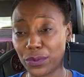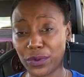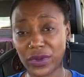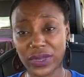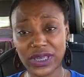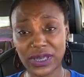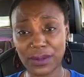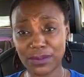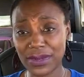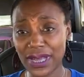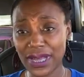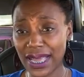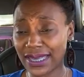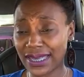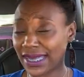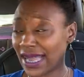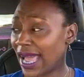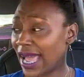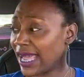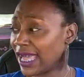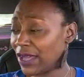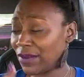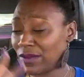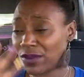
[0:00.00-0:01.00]
And sometimes
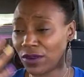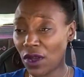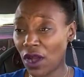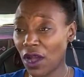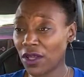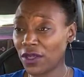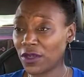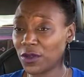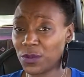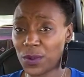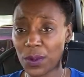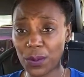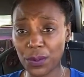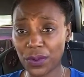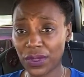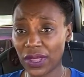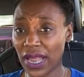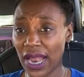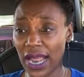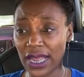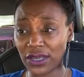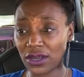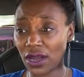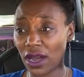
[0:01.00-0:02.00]
not even all those people that
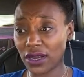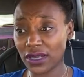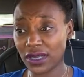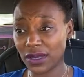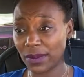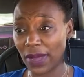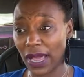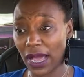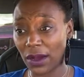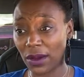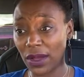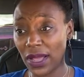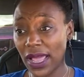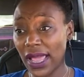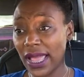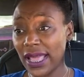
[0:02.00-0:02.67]
I talked about.